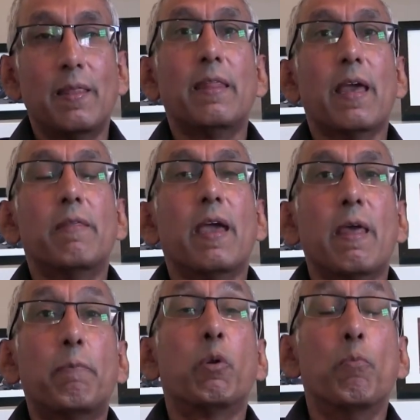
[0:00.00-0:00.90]
They, they,
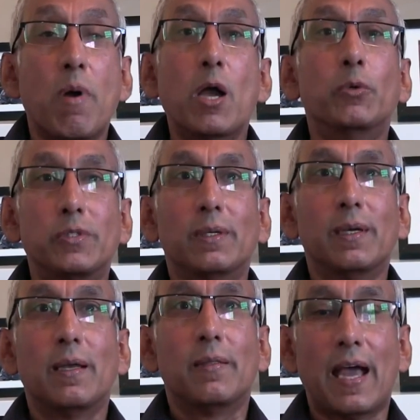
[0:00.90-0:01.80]
they promote
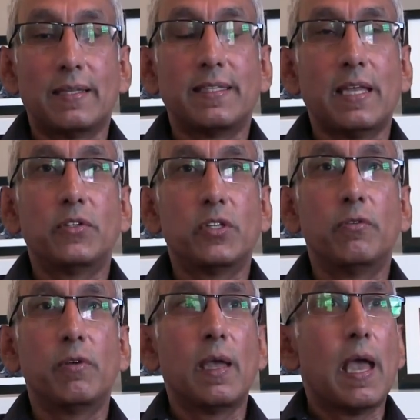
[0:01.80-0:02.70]
that sense
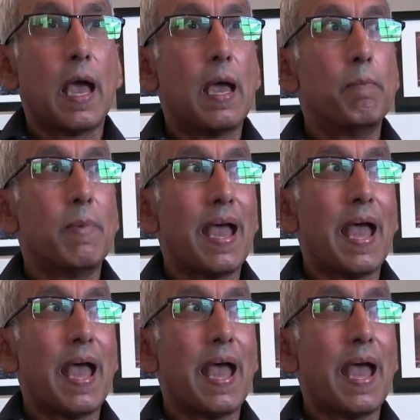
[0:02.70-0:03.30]
of um,